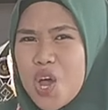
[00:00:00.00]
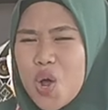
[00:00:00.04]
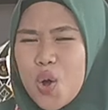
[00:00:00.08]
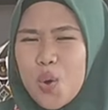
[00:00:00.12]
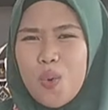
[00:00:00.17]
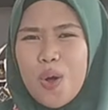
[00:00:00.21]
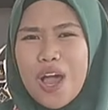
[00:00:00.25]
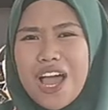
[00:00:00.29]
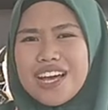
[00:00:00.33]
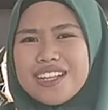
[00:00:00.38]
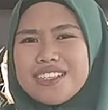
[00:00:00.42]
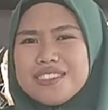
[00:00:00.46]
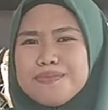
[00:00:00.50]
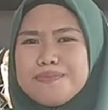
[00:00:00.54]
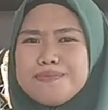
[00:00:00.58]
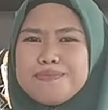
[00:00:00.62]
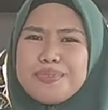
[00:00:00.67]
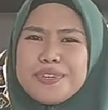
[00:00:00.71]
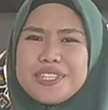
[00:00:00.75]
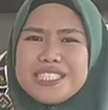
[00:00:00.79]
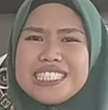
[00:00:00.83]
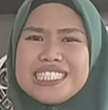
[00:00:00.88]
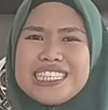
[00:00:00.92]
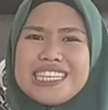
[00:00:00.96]
While
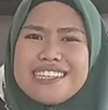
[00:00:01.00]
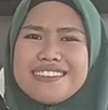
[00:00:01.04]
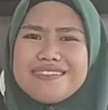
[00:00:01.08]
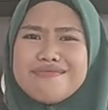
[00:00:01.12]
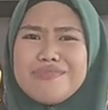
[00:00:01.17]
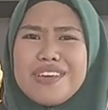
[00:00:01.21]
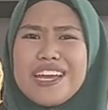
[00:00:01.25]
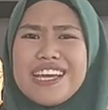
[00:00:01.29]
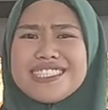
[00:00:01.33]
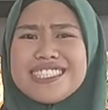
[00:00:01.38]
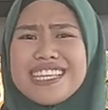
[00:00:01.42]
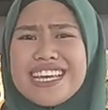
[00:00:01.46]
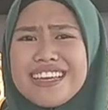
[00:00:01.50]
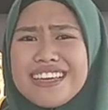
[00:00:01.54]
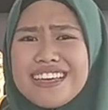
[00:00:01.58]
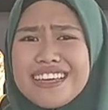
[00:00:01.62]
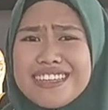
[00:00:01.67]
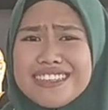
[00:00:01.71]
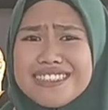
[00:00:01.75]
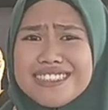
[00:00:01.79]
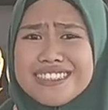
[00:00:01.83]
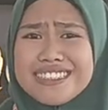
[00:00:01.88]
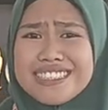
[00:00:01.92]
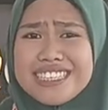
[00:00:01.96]
bullying is
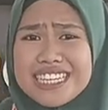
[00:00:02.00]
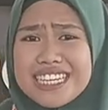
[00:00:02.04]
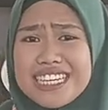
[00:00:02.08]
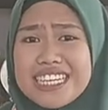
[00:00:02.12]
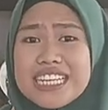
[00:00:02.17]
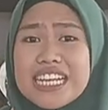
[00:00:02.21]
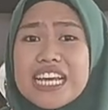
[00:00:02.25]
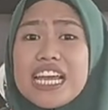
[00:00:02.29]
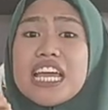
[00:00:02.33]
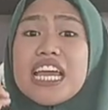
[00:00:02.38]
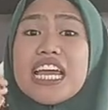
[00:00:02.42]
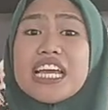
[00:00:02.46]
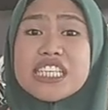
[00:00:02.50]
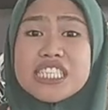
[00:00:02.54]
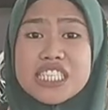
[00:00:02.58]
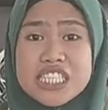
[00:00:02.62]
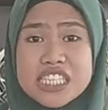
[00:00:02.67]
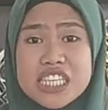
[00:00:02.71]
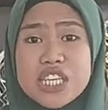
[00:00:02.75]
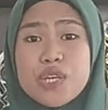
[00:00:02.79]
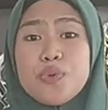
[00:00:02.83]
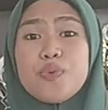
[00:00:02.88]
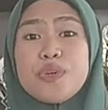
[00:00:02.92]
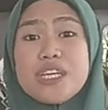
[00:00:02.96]
indeed a
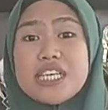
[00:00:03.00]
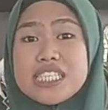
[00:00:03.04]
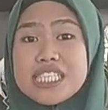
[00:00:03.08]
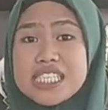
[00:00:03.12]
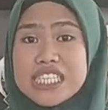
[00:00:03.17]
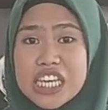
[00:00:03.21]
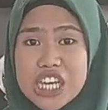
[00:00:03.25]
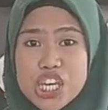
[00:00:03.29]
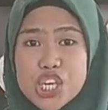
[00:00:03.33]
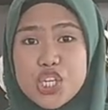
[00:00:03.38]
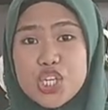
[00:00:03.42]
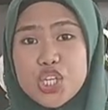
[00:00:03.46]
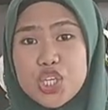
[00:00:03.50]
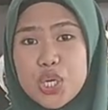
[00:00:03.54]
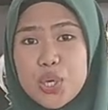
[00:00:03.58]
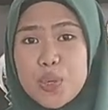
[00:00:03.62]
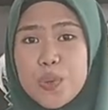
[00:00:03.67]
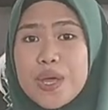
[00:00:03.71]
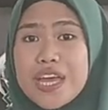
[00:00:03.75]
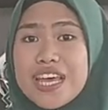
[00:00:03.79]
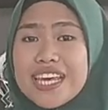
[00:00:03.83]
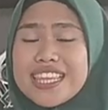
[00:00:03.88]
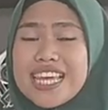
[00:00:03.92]
serious issue